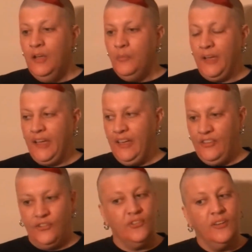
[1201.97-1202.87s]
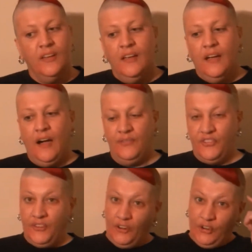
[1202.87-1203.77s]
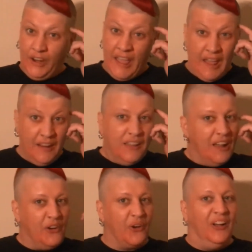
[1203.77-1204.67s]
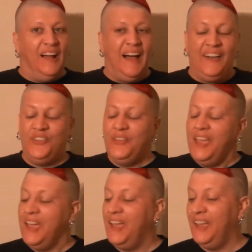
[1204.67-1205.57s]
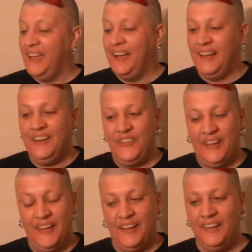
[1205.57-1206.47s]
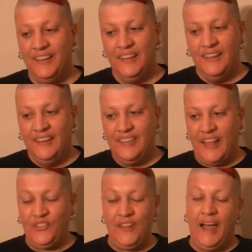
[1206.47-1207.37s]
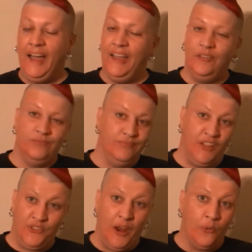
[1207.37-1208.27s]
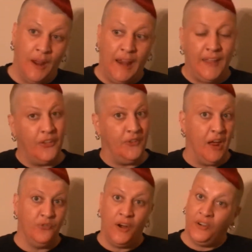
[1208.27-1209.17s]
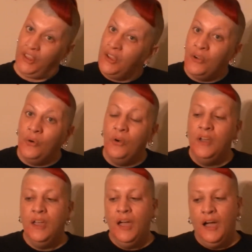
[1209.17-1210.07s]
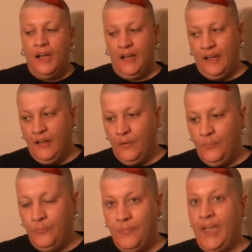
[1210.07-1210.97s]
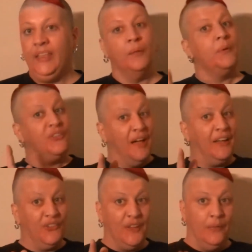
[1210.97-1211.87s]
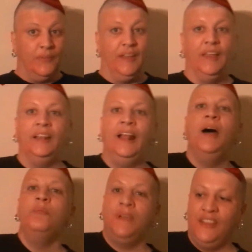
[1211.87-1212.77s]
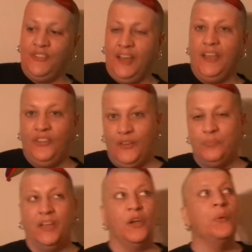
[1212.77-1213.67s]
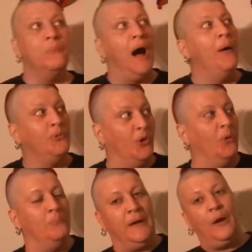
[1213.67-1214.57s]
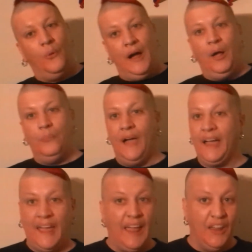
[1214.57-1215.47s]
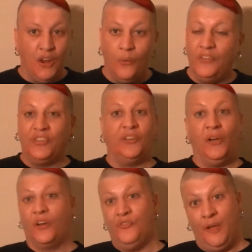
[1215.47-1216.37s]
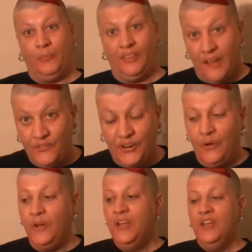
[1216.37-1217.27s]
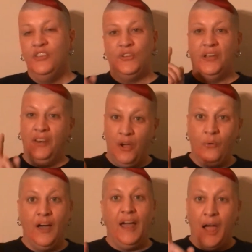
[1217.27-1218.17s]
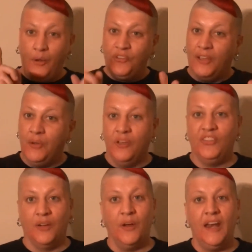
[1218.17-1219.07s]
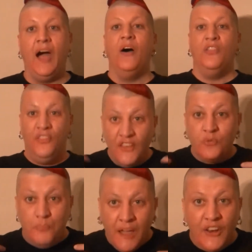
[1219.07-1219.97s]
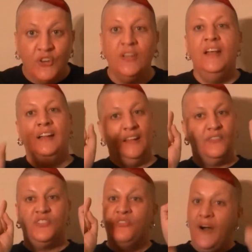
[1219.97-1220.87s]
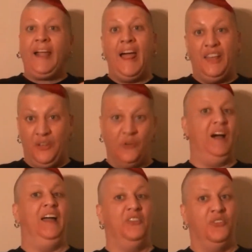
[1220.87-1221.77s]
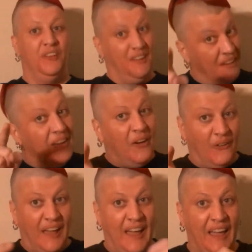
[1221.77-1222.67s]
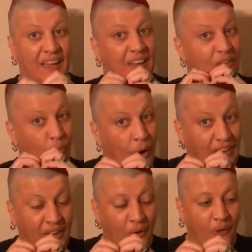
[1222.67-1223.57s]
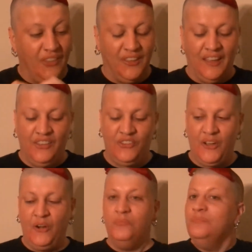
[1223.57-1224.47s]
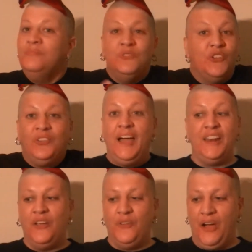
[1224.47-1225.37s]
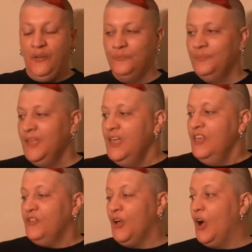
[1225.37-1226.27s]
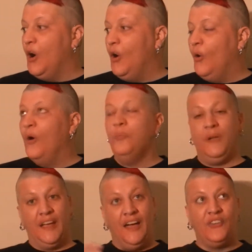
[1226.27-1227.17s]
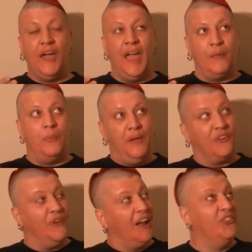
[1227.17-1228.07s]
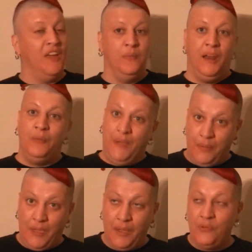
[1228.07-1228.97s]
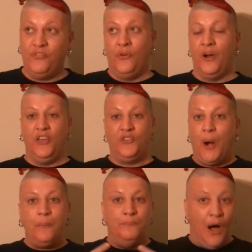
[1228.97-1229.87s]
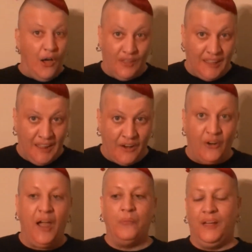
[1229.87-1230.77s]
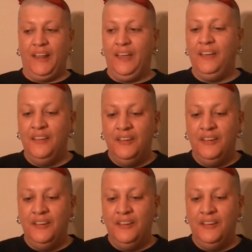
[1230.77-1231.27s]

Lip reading: because of this little shithead in your class. And, That's not right. That's not fair to you. And let me tell you something. Your mom told me a while back, hey, you know what? The Clark family loves you. So you know what? I will tell you one thing right now. This bitch loves the fuck out of you guys. Okay? Right there with you. So, just letting you know. So, because I am a big fucking sentimental baby, before I start bawling here, I'm gonna